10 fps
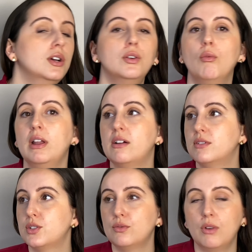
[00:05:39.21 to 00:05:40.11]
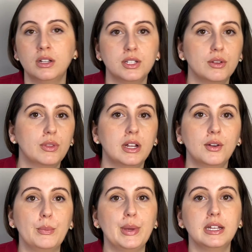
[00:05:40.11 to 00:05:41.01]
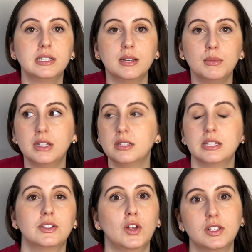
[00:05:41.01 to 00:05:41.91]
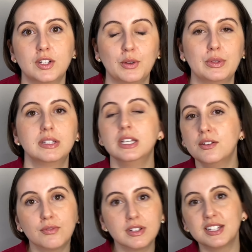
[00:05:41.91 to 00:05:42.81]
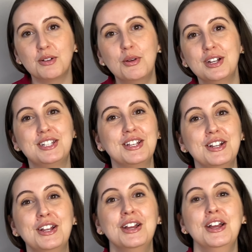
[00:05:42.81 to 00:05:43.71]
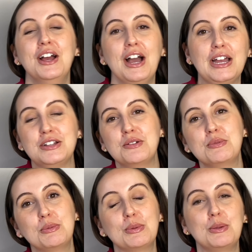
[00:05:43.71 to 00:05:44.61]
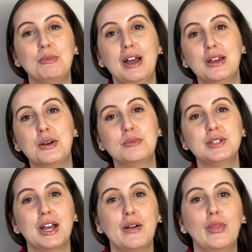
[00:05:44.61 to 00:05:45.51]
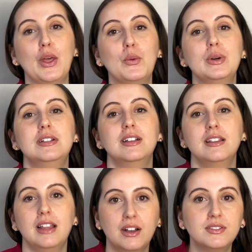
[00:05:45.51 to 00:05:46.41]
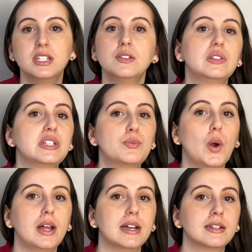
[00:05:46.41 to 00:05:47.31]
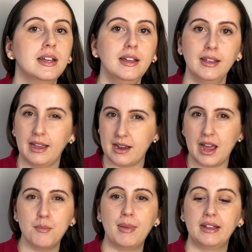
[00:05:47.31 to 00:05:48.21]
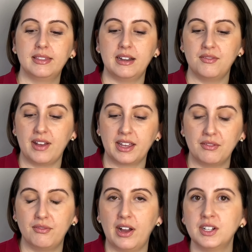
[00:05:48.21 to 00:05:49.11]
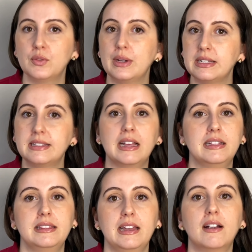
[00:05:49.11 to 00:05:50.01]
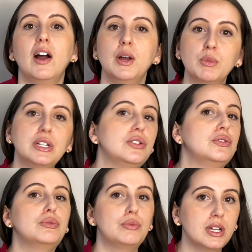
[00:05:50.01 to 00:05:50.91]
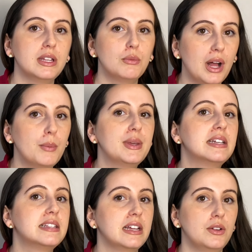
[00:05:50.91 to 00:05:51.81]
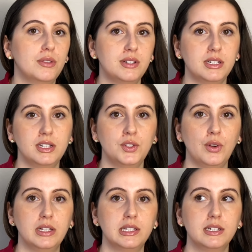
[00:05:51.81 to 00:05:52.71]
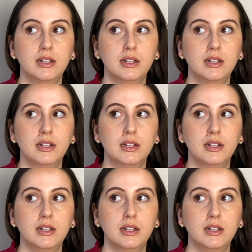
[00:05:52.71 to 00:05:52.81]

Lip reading: whatever, Toronto, Thunder Bay, Timmins, these all start with T for some reason. I know people in my hometown that would love to use this product, and I bet that if I can find a way to sell it there, I'm going to do really well because I know there's an interest.